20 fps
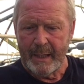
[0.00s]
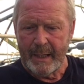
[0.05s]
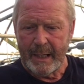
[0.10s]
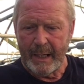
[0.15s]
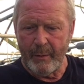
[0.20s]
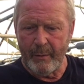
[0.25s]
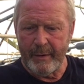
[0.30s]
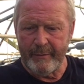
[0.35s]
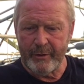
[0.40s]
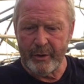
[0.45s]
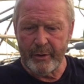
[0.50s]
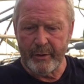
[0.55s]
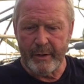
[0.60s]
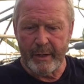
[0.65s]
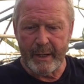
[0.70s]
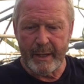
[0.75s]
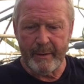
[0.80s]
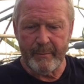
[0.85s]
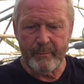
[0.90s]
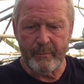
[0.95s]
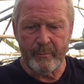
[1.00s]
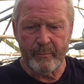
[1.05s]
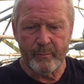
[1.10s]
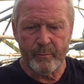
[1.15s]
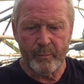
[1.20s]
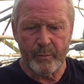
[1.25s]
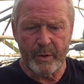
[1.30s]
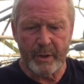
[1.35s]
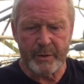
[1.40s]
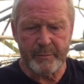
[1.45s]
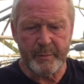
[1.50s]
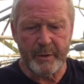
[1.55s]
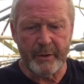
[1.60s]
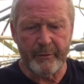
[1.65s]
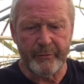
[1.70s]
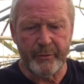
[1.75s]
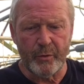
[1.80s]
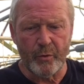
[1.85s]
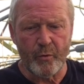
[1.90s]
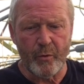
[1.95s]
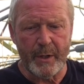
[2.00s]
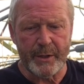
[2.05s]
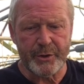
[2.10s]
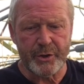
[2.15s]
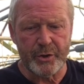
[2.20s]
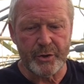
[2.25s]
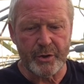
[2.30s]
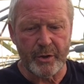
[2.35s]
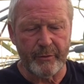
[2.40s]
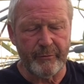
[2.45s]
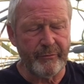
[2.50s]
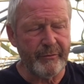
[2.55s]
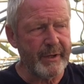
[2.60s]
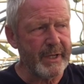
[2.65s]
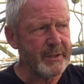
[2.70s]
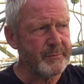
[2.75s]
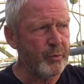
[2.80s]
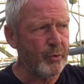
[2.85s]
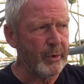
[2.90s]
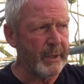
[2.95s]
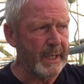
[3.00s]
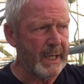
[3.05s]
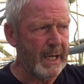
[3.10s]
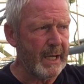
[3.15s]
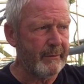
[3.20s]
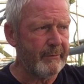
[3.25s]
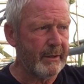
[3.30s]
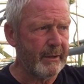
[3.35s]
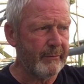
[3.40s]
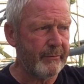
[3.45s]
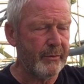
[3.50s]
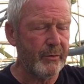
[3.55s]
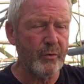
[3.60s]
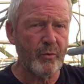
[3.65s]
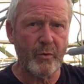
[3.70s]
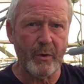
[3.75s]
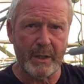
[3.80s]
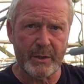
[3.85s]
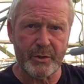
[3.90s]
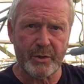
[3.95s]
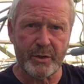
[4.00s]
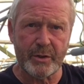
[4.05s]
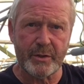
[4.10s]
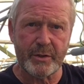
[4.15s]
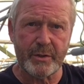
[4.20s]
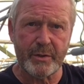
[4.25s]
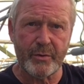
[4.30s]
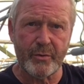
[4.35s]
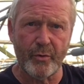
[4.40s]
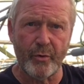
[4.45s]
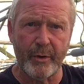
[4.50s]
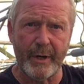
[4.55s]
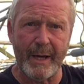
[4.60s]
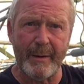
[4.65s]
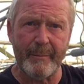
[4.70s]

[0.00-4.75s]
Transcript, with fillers: However, um, there's been a few questions on Facebook and I have had a few questions thrown